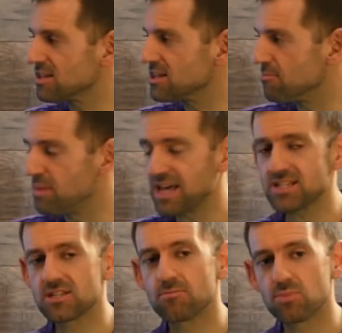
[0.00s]
the
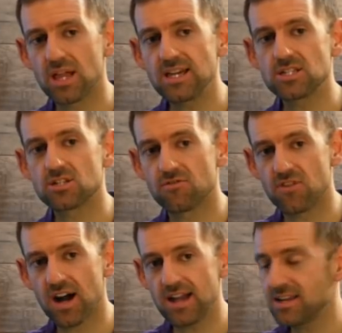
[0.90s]
best place to
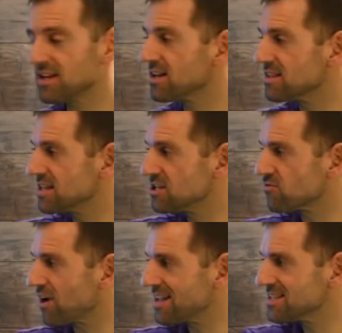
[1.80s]
find these
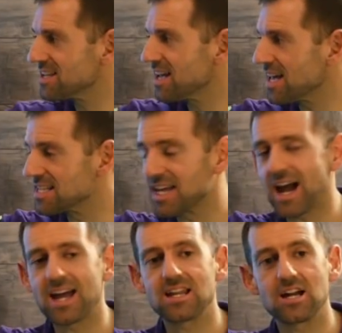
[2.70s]
friends is
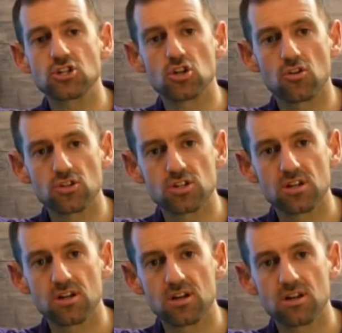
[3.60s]
at a church.
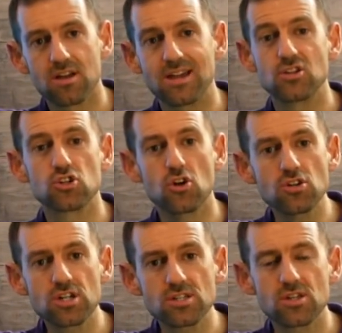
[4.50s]
Okay?
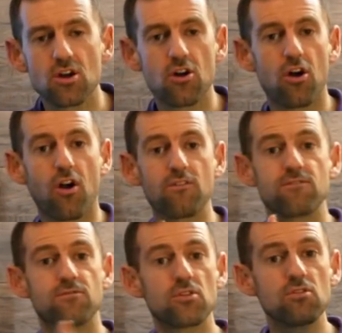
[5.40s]
Churches are
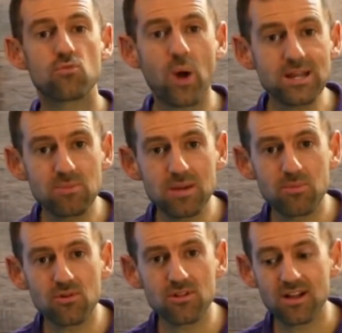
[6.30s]
full of white
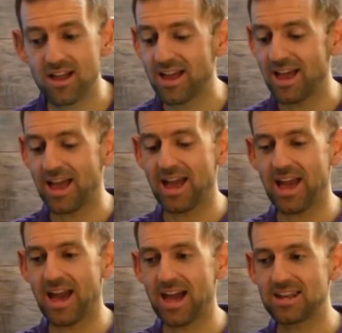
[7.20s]
people
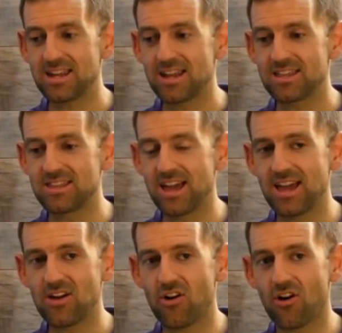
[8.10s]
and
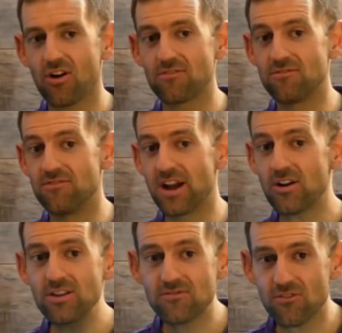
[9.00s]
they are
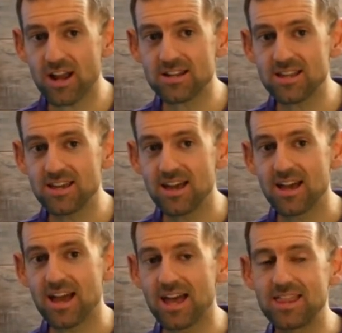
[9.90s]
very friendly
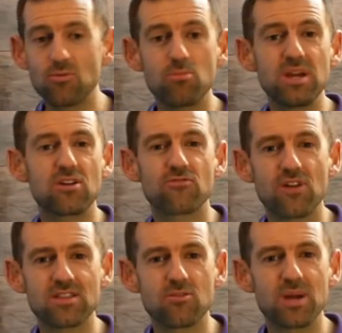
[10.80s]
and they will be your
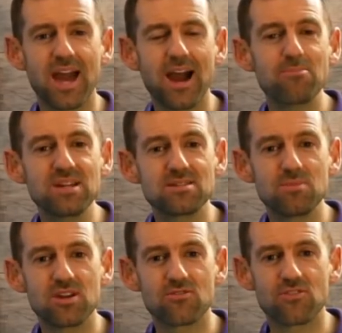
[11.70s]
friend. They'll be happy to
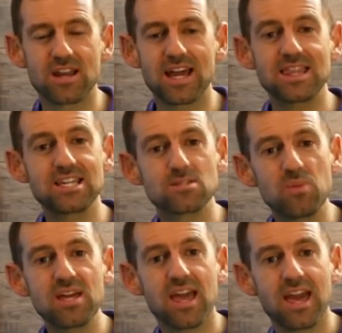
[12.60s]
be your friend and they
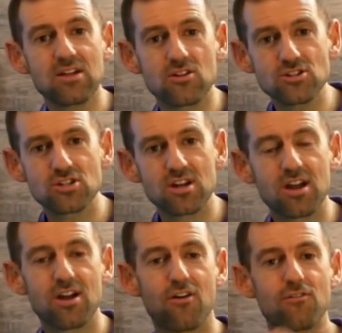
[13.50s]
speak English
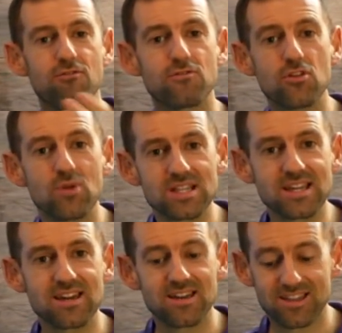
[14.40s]

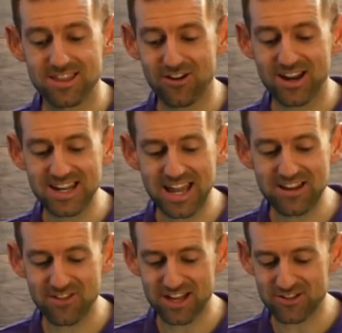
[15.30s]
fluently. They're a
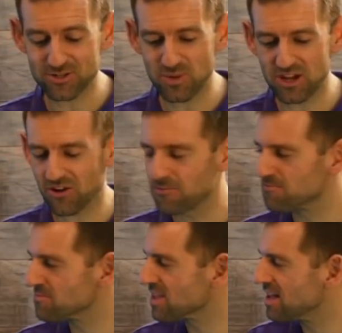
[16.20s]
native English speaker.
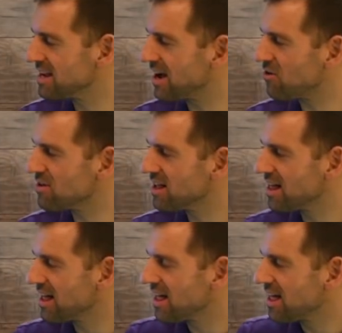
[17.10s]
Now,
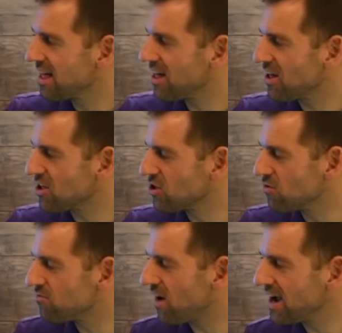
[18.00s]

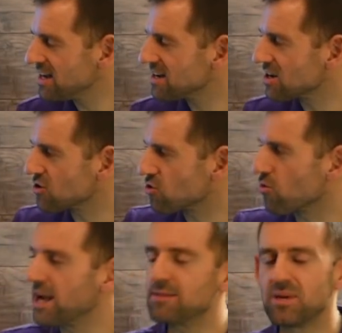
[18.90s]
you'll find
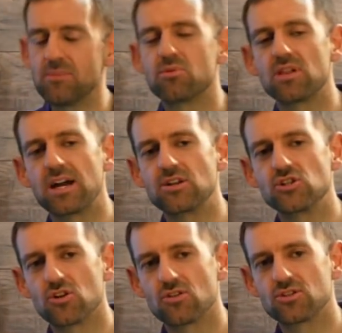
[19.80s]
great people at a
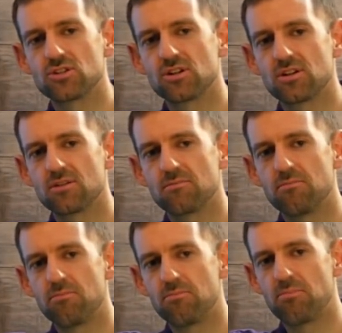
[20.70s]
church,
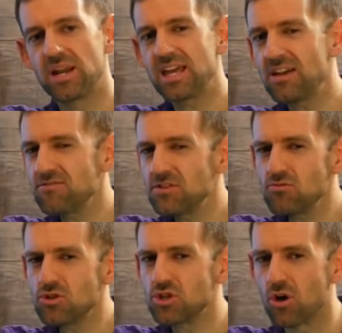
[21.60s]
but if
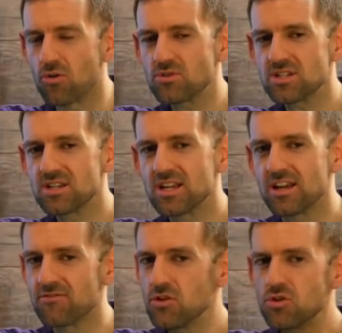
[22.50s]
you don't,
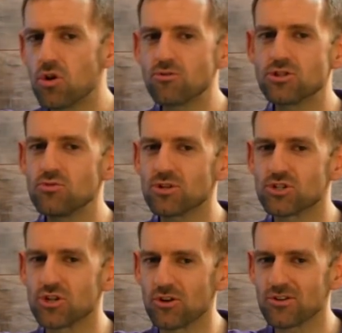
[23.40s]
if you go to a
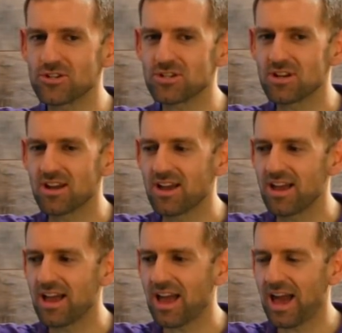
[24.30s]
church
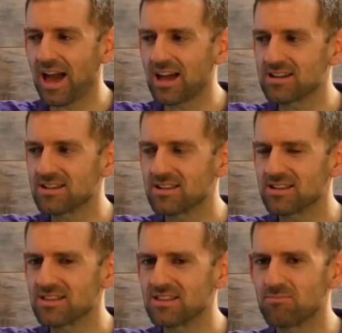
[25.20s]
and
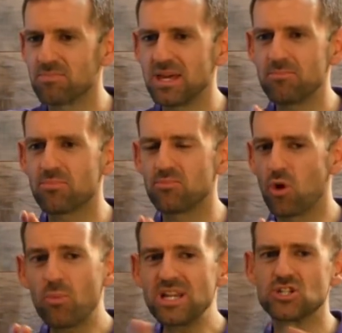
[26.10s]
the peop- nobody